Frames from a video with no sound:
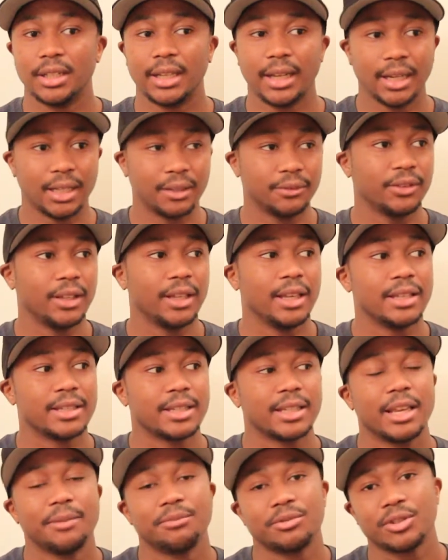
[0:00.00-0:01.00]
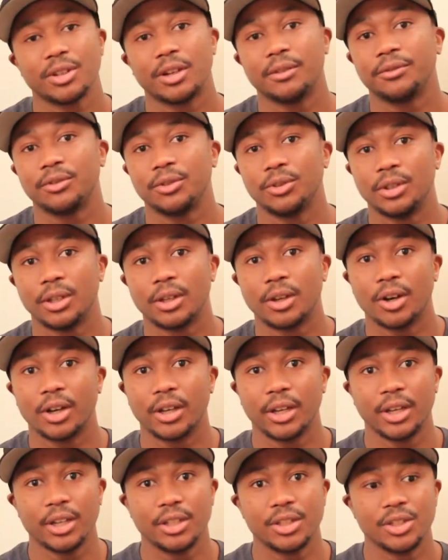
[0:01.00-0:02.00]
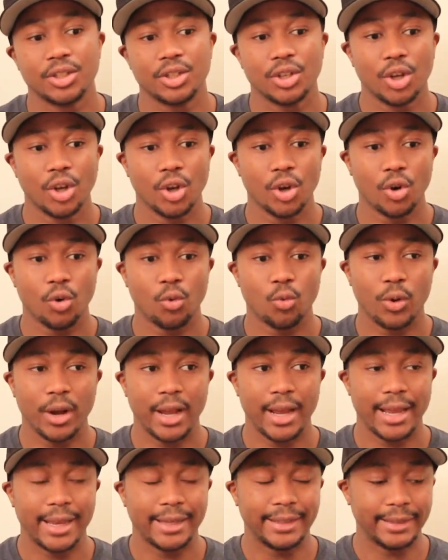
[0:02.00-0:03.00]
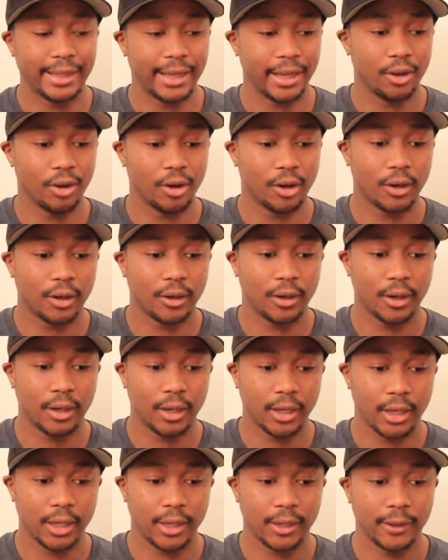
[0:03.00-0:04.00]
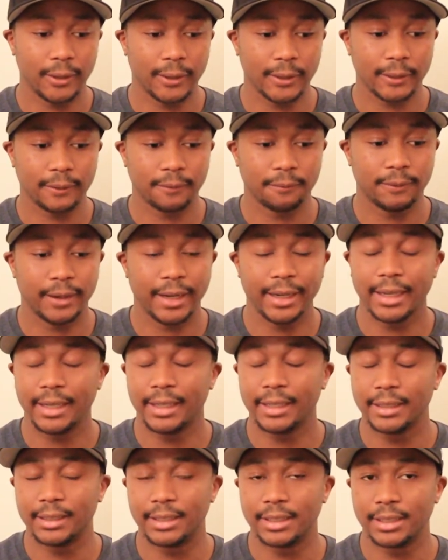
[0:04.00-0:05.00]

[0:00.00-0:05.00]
Then after, it skips off to the Guardians, where they are finding